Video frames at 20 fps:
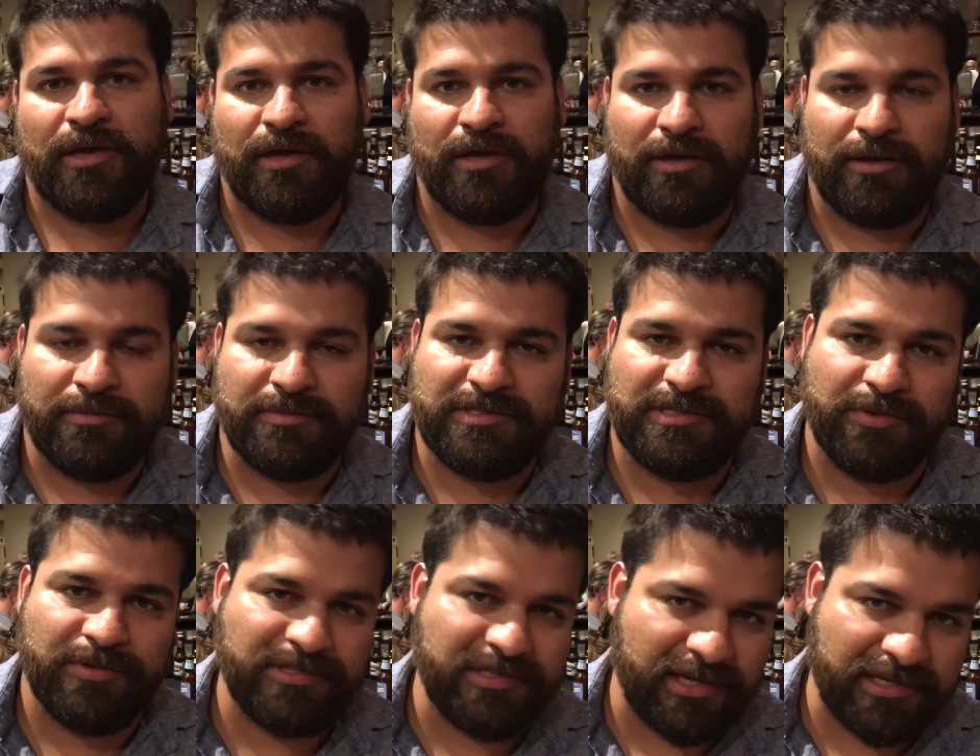Um,
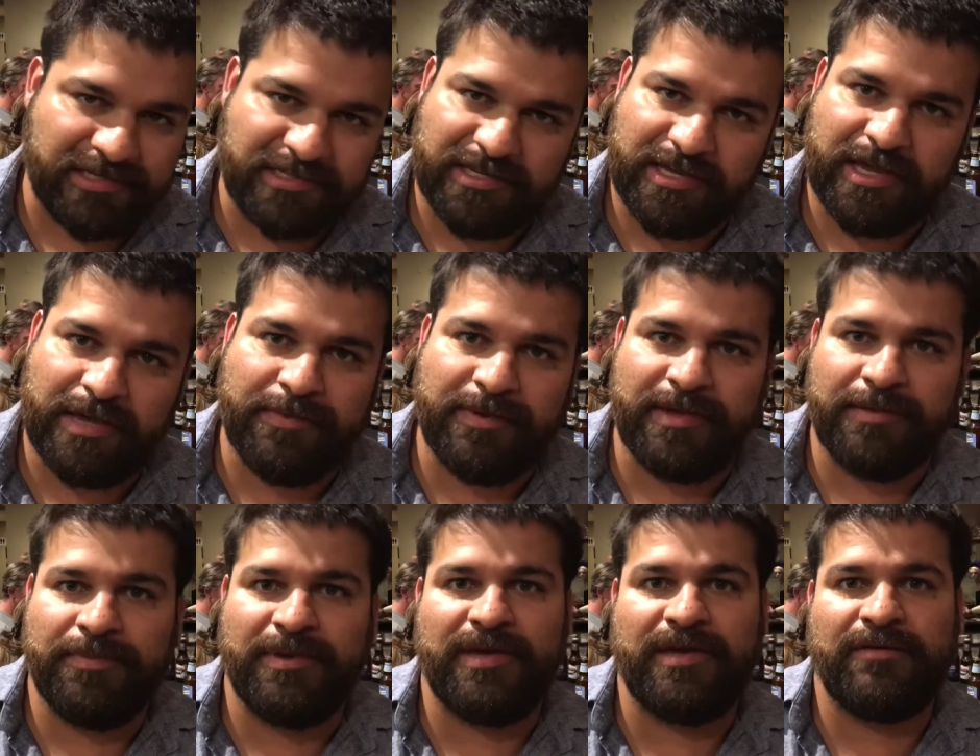so we take
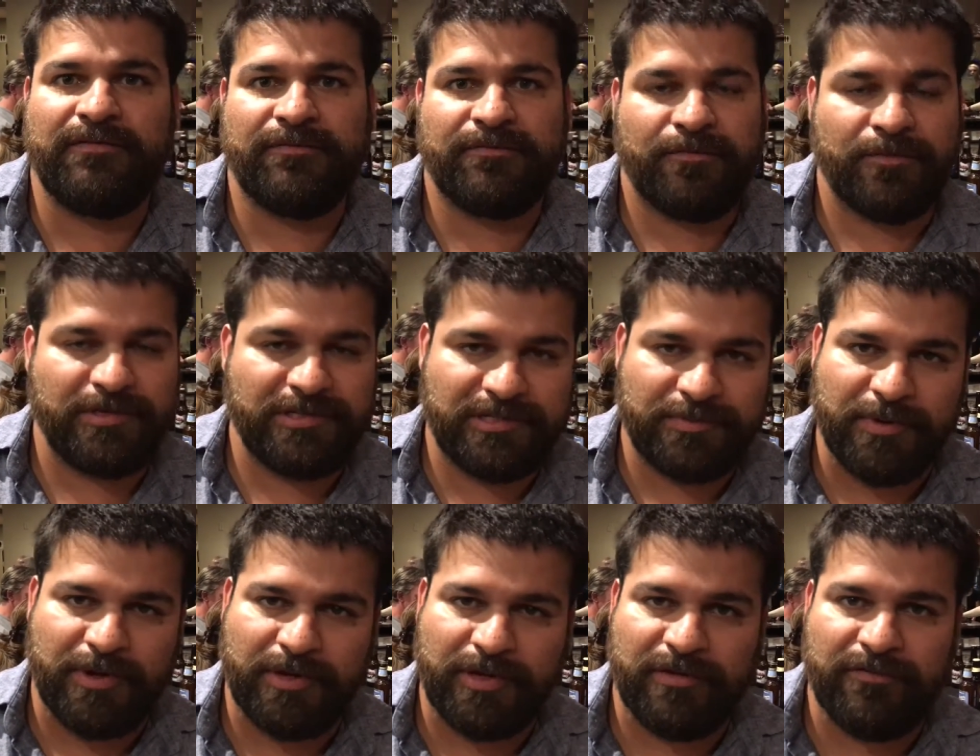CAB beef, we
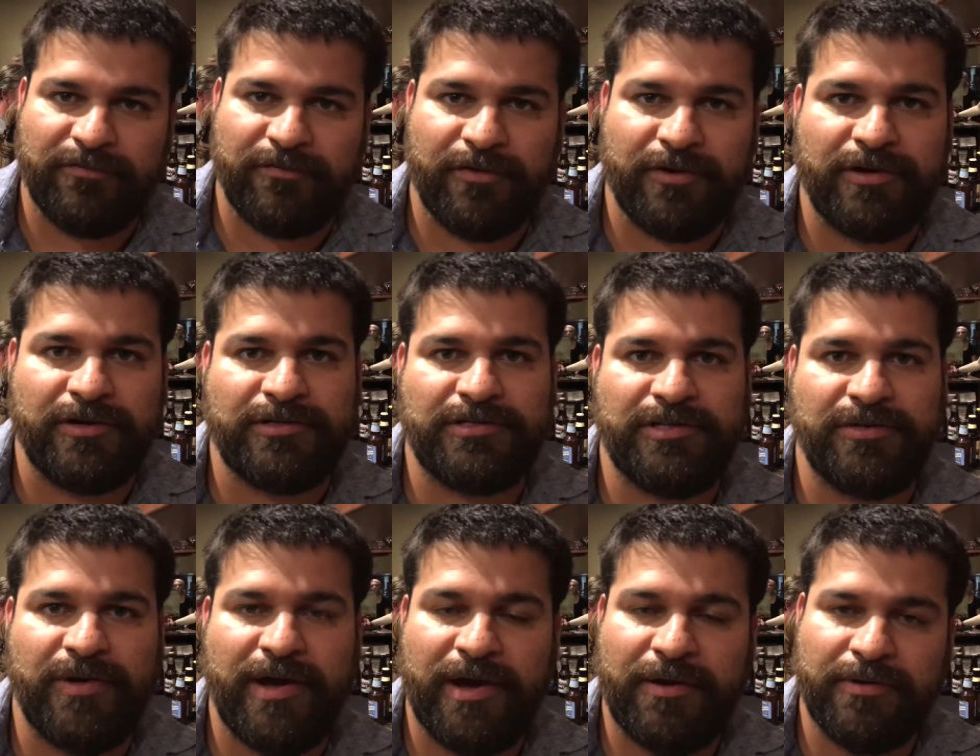smoke it for
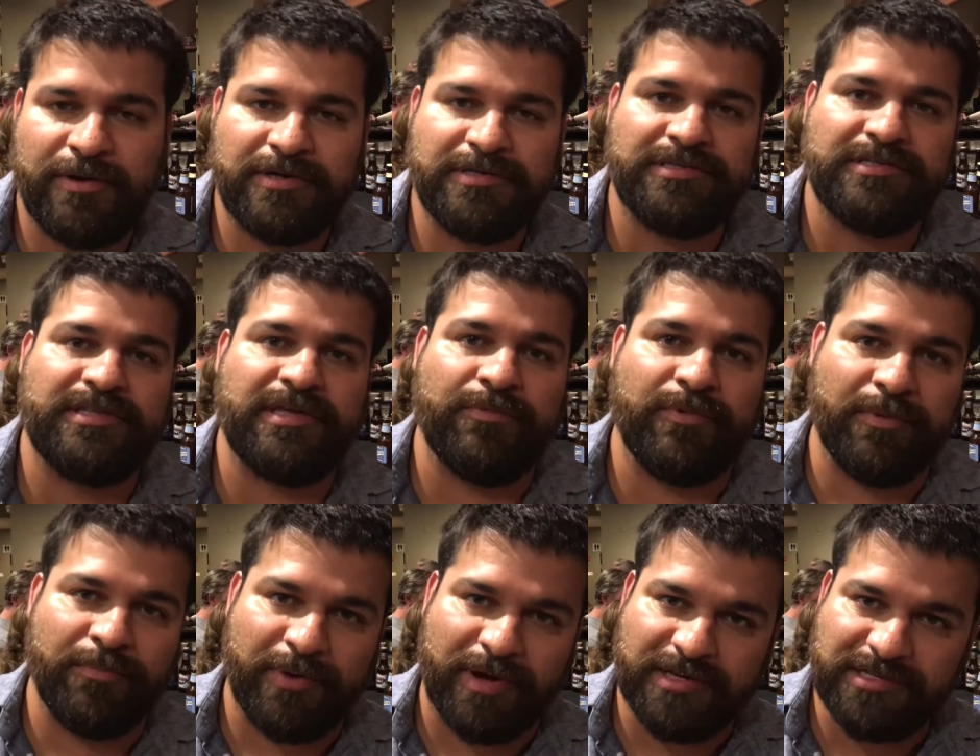two hours,
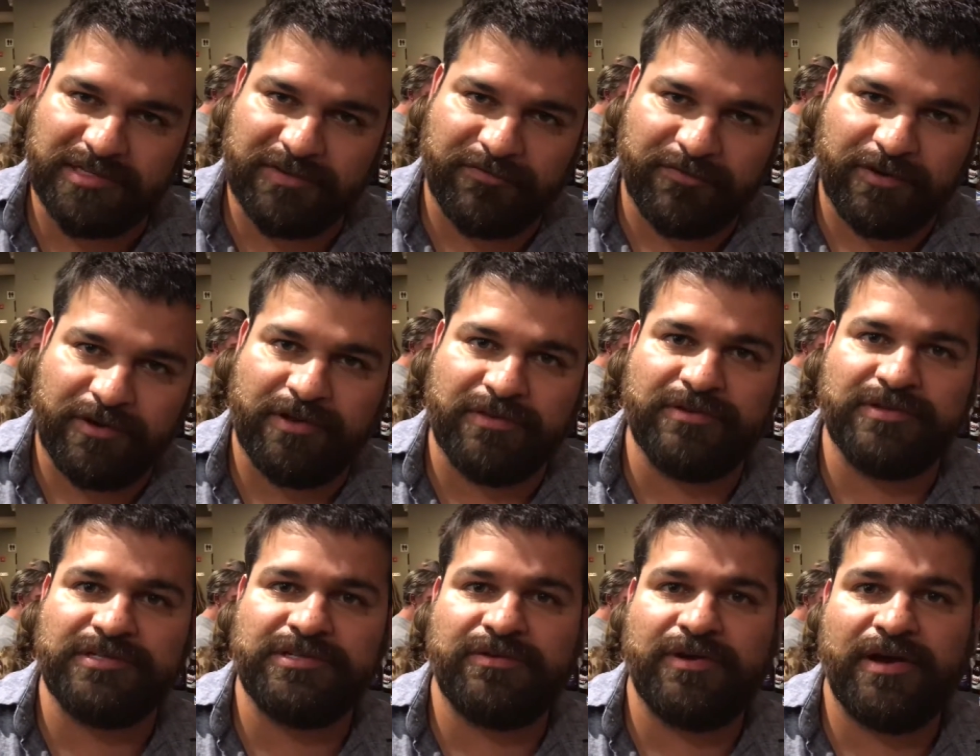then we braise it for
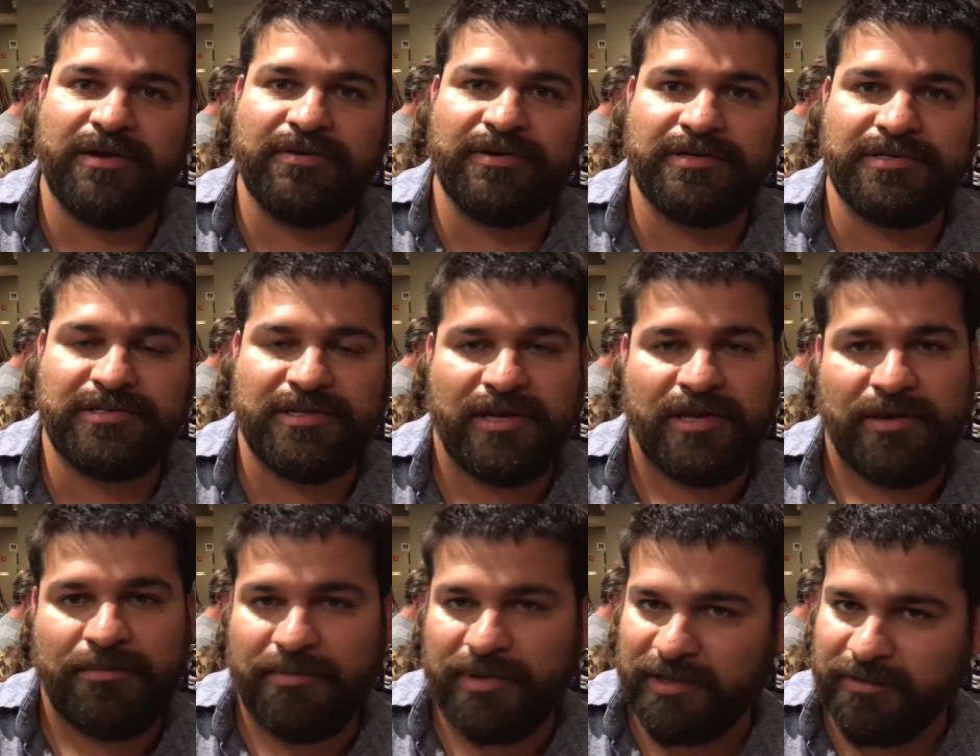another two hours,
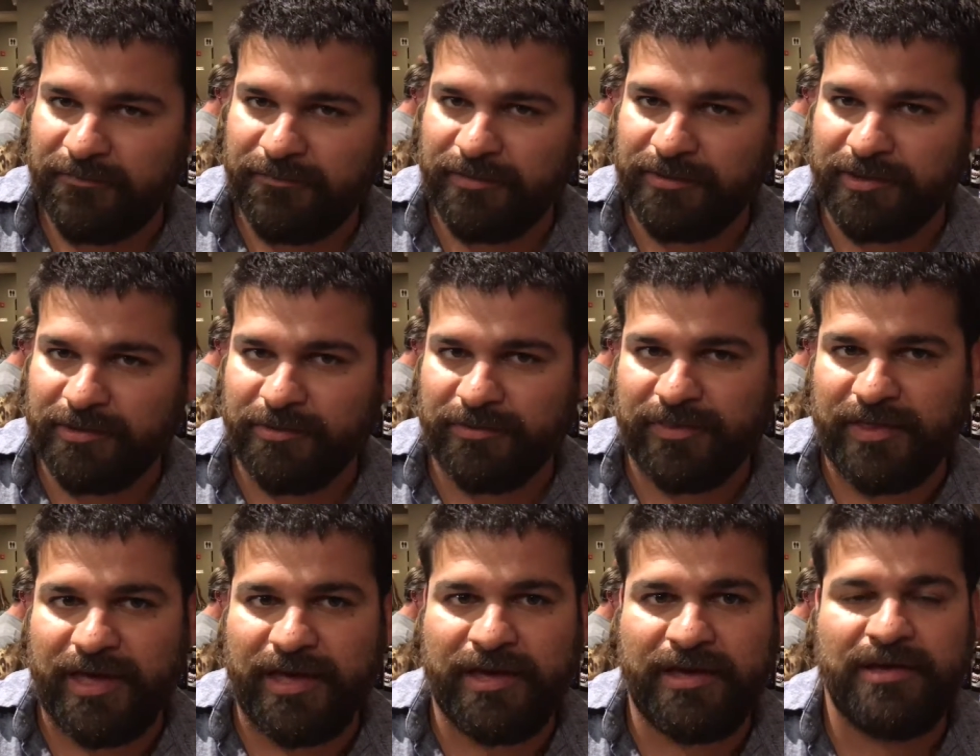make a filling
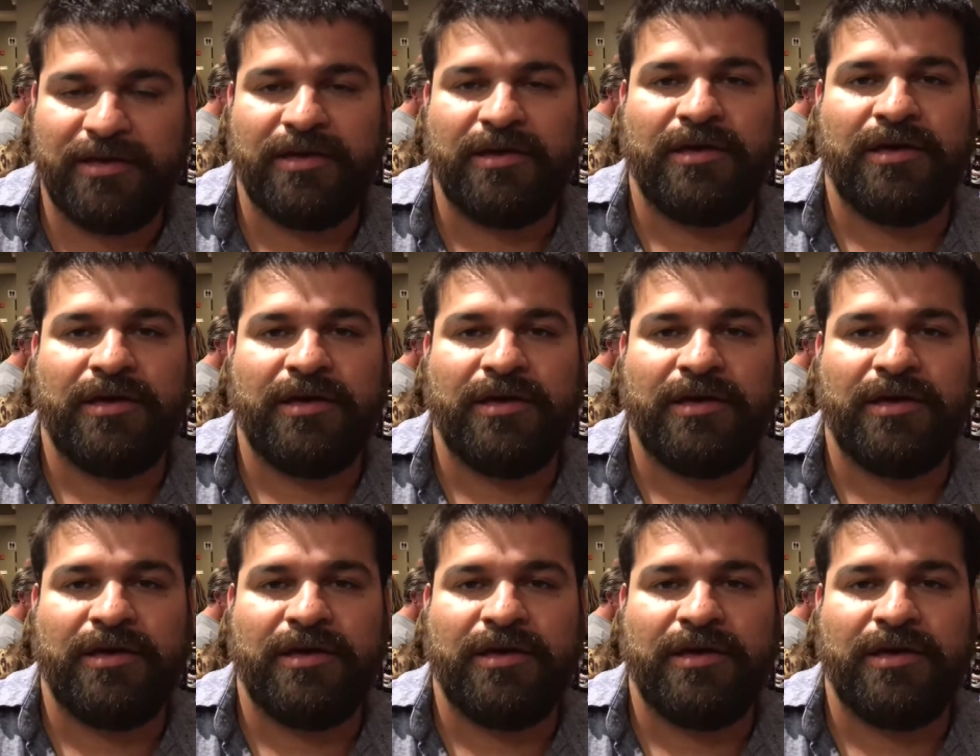with that.